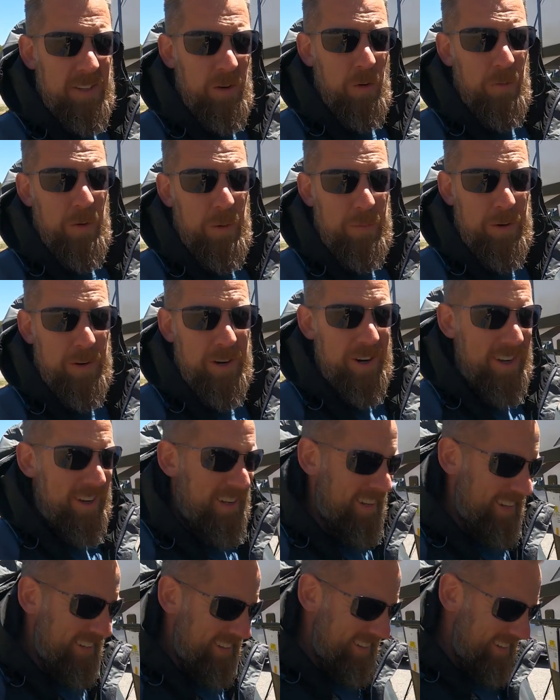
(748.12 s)
November.
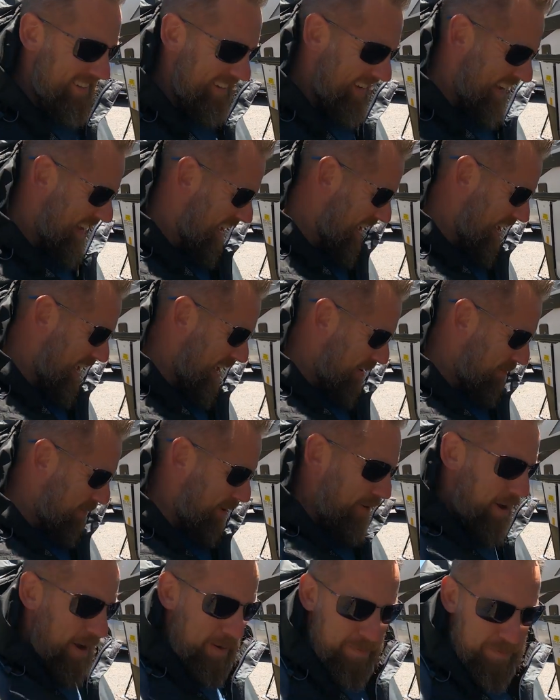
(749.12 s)

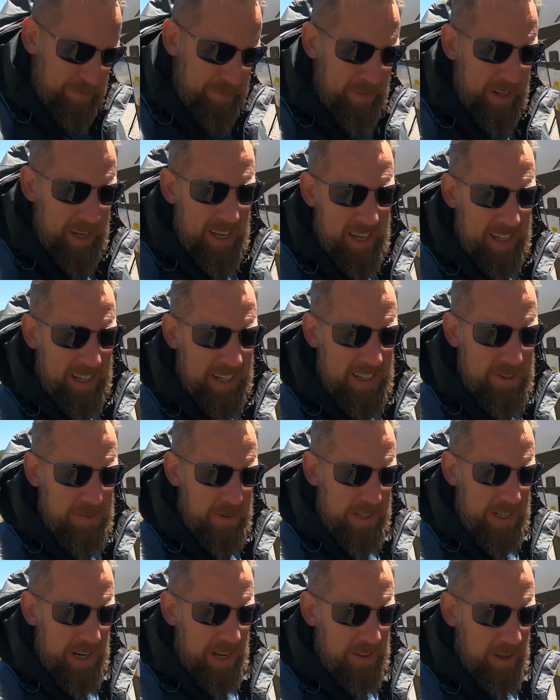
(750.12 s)
Anyway, gonna
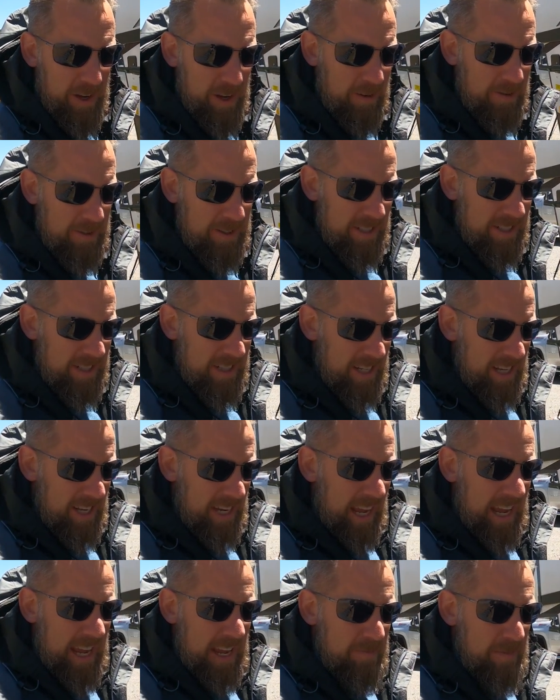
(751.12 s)
switch out the hoses
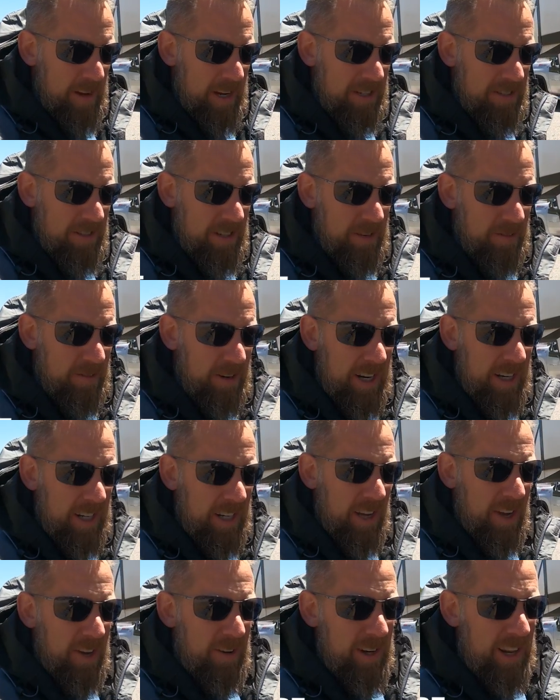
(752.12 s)
and make sure they're ready
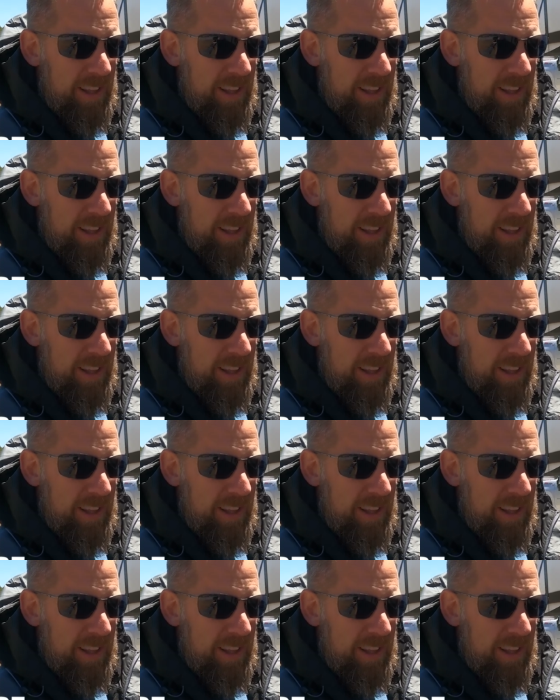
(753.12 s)
to go.